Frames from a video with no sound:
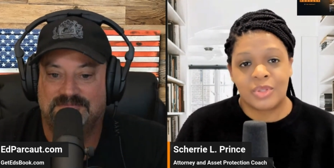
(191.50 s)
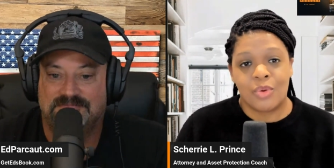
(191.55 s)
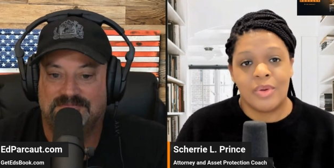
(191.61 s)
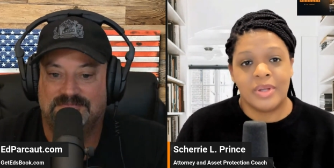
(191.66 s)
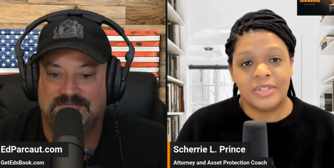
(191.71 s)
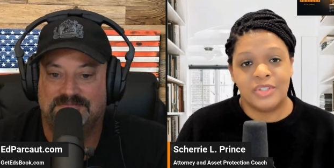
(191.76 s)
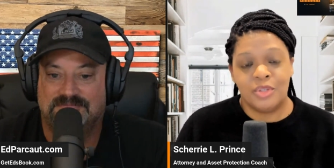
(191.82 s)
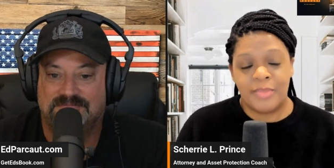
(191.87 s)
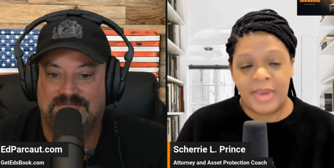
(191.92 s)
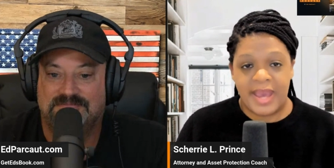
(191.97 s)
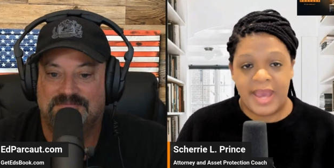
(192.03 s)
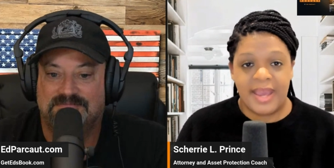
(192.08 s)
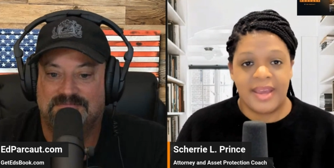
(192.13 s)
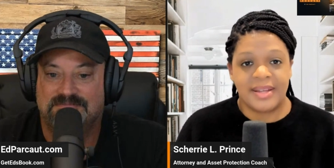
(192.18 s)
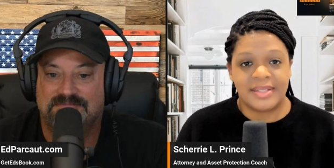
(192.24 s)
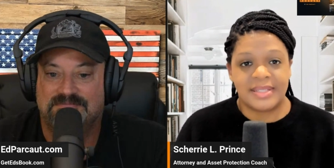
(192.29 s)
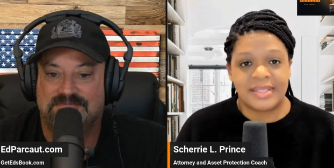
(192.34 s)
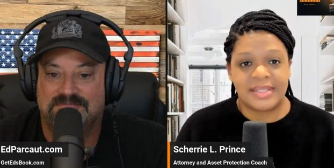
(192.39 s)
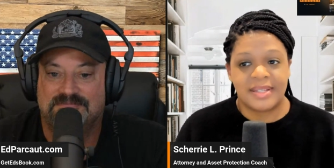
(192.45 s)
Speaker 1: going to
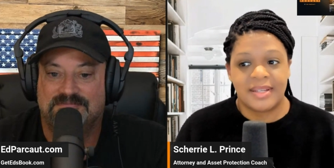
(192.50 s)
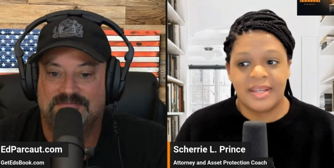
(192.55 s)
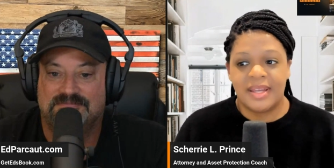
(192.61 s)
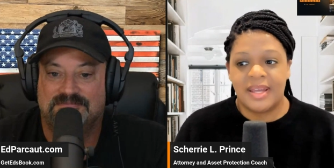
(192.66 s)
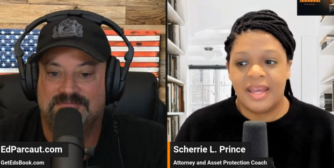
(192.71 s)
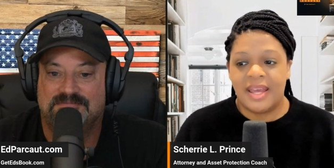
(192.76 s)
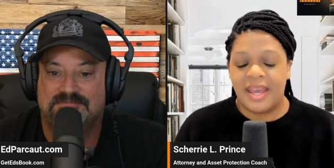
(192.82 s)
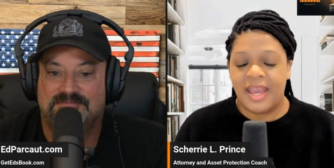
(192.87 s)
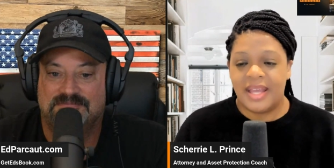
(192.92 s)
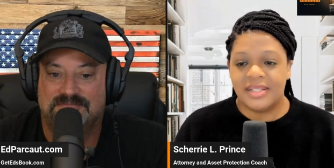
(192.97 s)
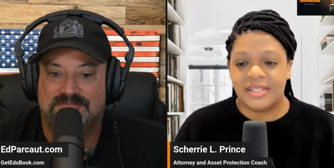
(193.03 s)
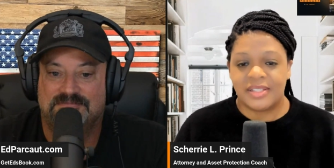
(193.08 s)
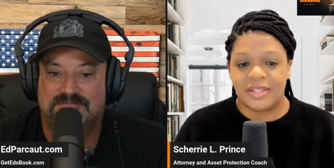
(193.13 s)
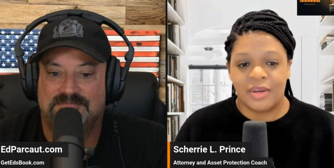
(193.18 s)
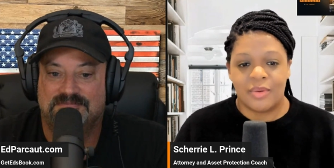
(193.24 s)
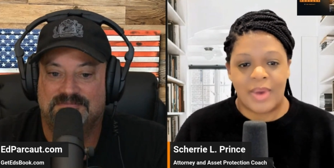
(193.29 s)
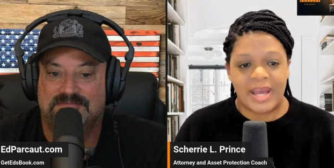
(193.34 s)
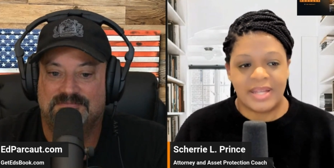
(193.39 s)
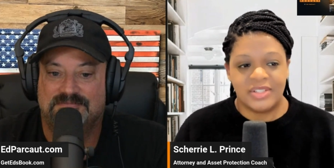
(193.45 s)
pass. And
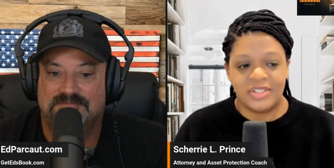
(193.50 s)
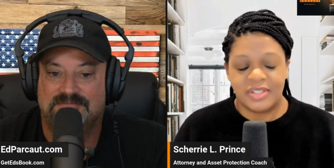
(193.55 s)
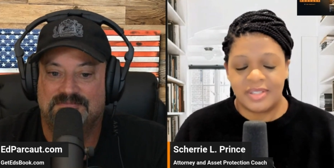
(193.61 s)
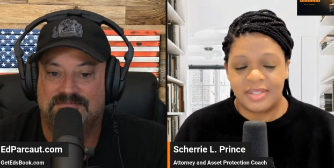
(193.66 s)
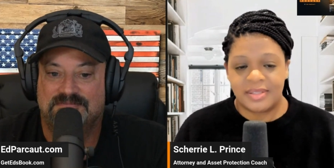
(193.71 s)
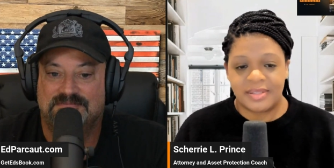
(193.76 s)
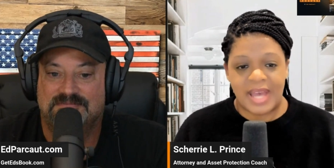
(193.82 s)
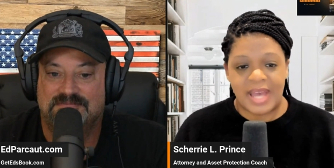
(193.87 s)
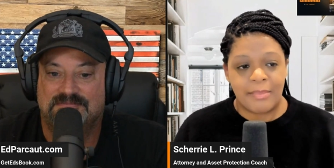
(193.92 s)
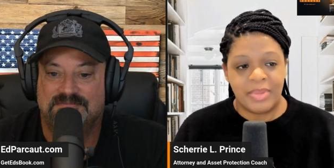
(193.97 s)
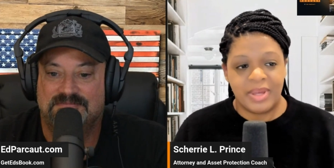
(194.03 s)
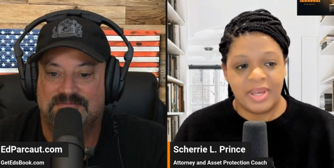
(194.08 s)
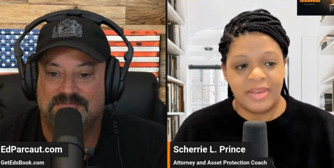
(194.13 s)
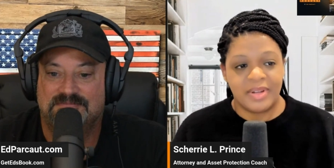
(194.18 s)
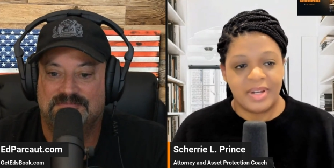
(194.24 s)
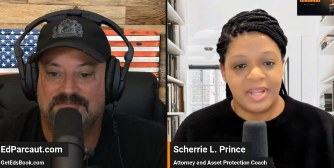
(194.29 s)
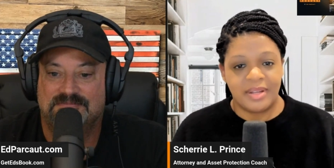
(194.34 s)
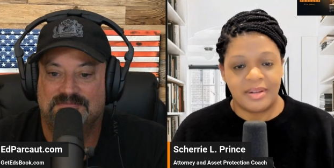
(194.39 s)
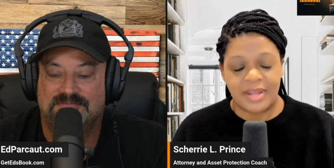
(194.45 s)
so I just, I
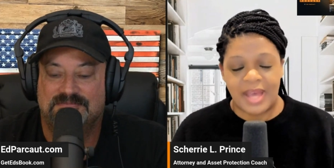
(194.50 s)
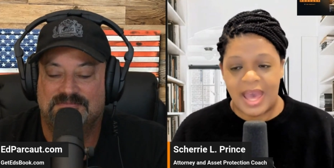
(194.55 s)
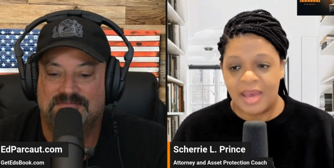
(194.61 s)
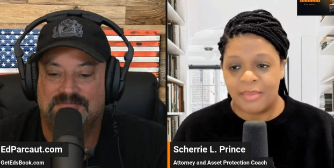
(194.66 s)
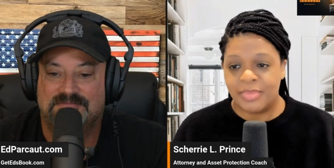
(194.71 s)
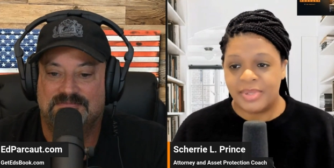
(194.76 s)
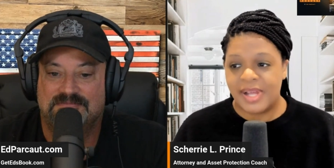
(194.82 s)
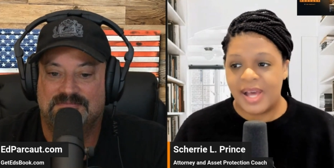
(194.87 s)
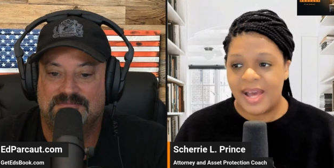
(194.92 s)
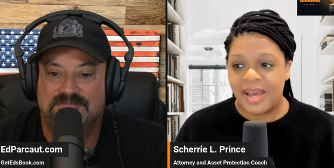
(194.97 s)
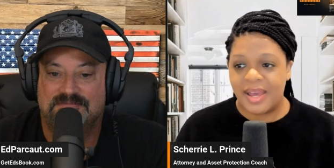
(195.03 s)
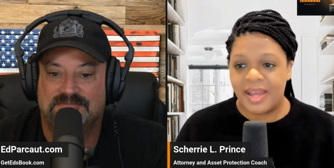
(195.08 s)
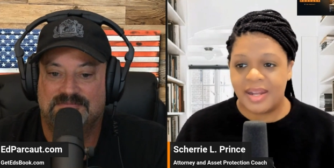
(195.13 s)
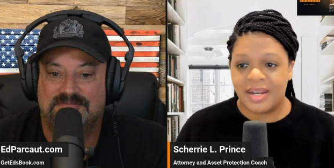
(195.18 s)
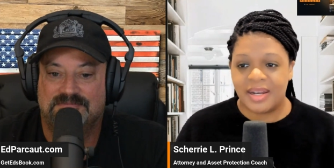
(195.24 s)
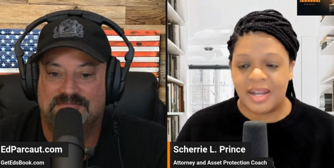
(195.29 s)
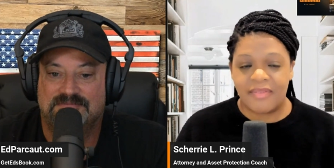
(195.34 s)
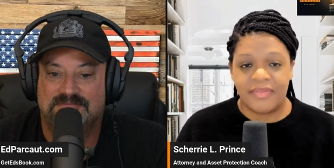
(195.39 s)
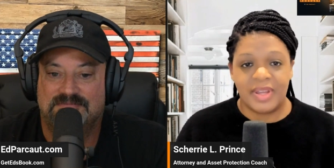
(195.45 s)
pivoted, I applied,
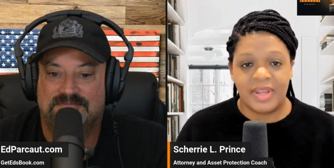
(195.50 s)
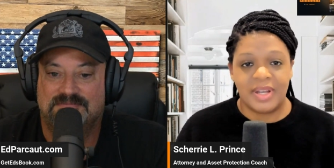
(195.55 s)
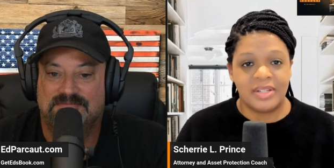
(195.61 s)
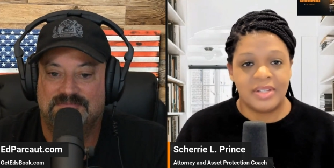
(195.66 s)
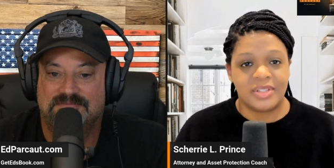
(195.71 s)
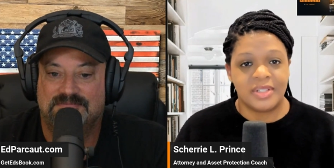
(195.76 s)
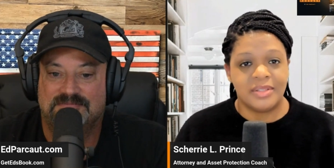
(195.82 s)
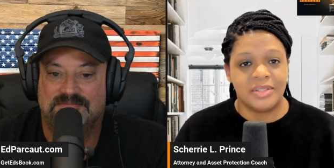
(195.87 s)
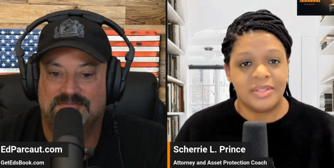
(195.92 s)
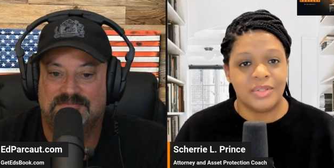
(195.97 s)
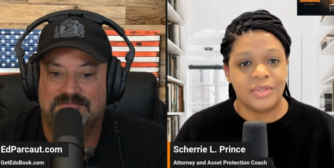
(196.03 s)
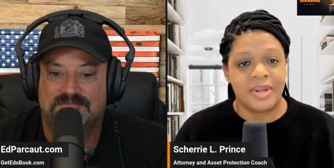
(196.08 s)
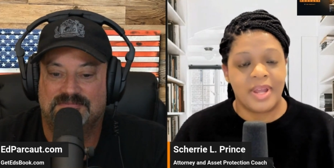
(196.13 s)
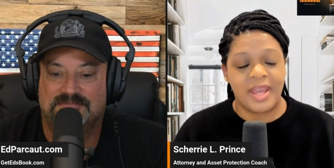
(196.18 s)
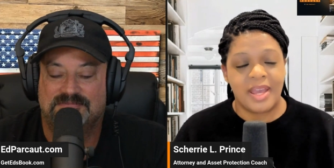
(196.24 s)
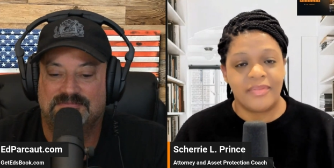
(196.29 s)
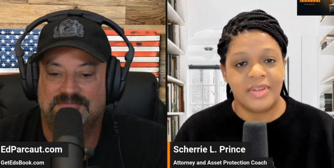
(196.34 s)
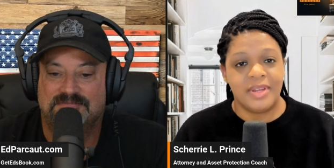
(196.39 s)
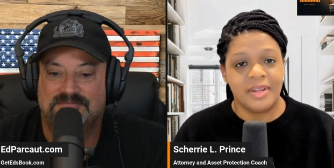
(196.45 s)
and I finished in two and a
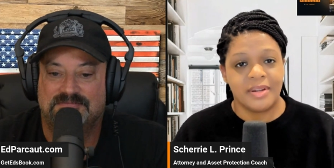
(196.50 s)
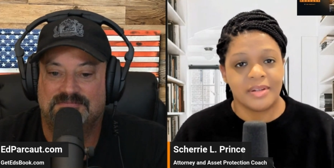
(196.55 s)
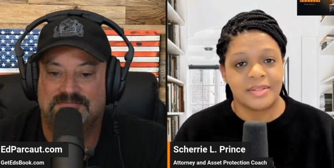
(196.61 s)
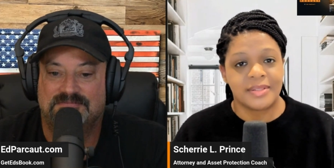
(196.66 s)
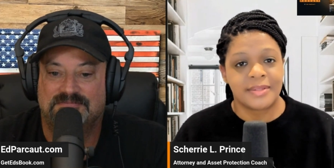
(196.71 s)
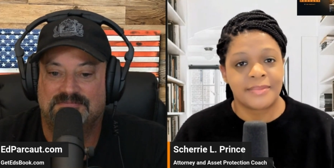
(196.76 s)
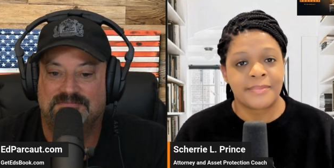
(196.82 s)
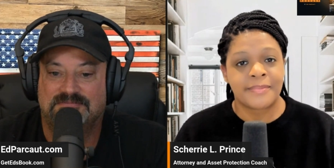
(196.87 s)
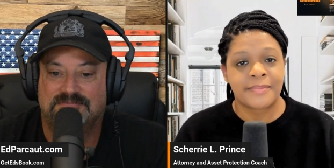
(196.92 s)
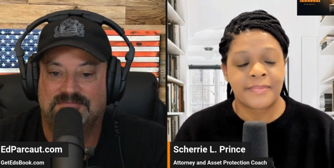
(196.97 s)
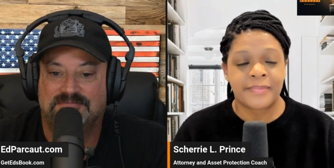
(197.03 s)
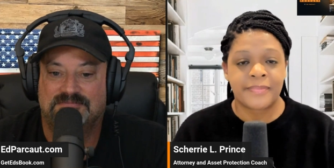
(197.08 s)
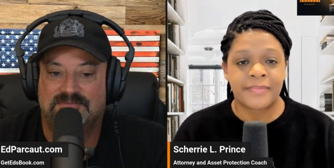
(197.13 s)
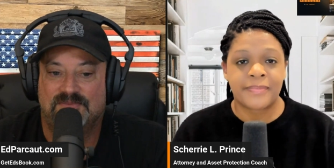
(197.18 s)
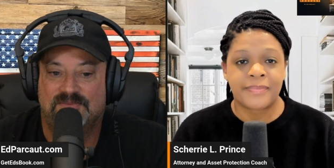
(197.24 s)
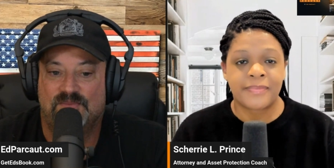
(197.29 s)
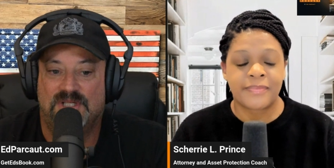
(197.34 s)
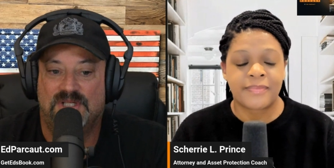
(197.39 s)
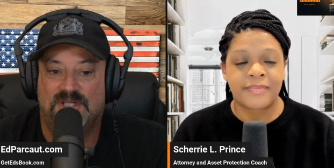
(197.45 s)
half years.
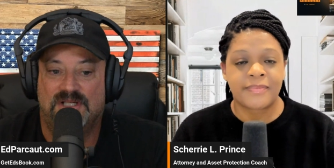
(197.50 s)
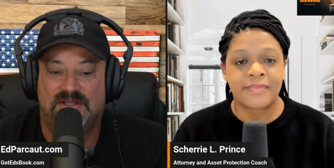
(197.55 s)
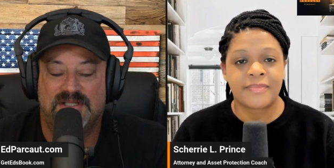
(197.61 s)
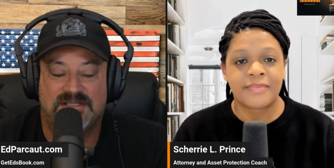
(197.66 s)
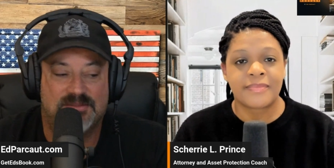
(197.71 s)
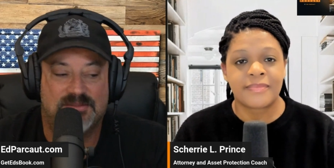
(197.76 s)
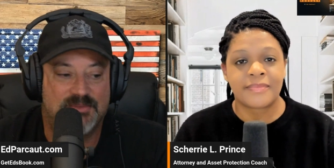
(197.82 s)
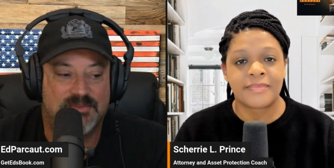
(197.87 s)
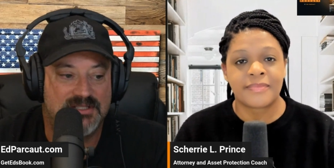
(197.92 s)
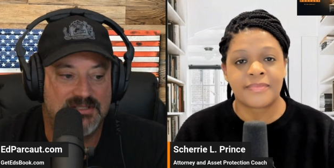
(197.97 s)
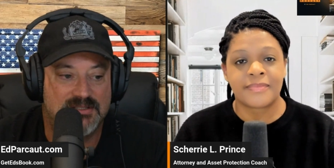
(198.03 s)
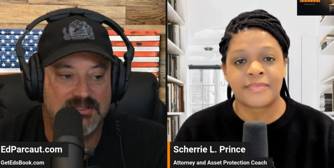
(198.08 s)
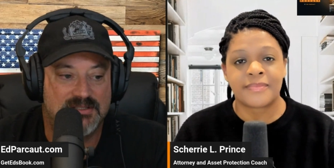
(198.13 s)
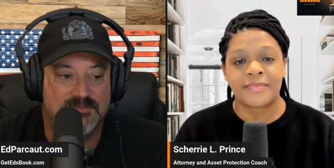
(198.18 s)
Wow. That's amazing.